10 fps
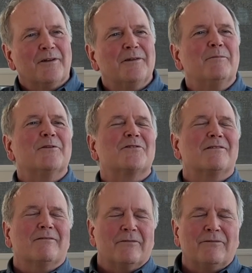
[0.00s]
the most
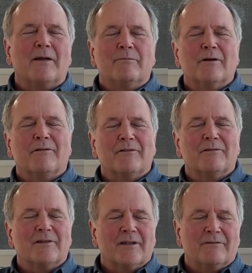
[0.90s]
fun period of
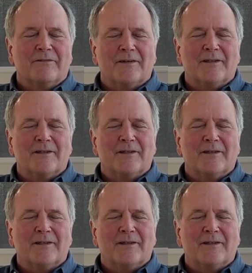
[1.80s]
their life